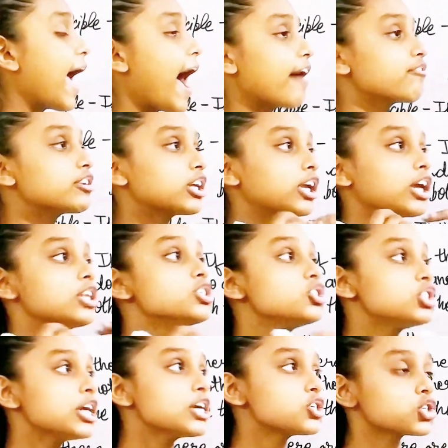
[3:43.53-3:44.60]
have a
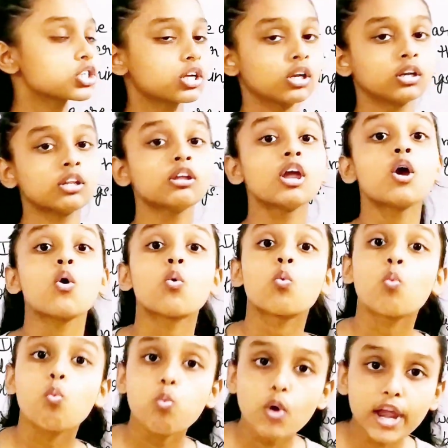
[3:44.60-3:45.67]
condition
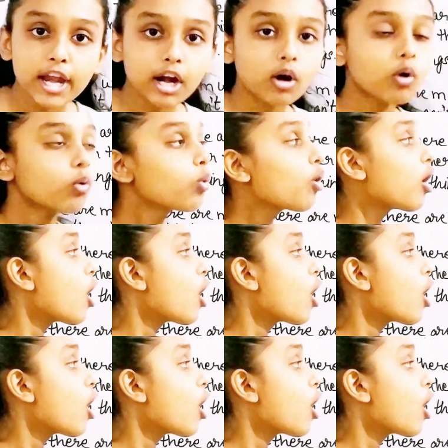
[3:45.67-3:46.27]
where